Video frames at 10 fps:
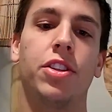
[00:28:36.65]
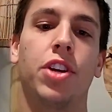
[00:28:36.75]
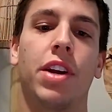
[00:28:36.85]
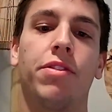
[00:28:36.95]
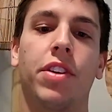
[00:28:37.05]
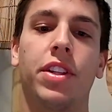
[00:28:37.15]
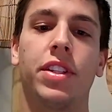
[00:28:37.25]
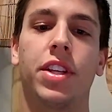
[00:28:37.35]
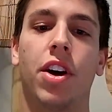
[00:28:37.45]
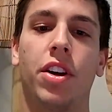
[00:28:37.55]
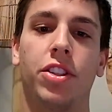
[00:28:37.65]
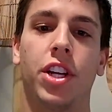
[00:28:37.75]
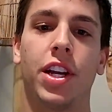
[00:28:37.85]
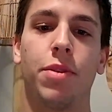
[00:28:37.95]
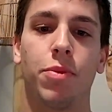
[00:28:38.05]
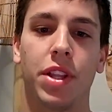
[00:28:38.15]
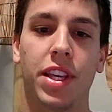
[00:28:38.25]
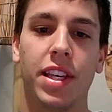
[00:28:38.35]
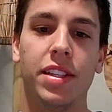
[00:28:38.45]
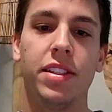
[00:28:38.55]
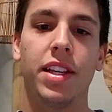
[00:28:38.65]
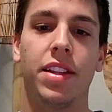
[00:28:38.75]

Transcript: track funds on-chain with ease,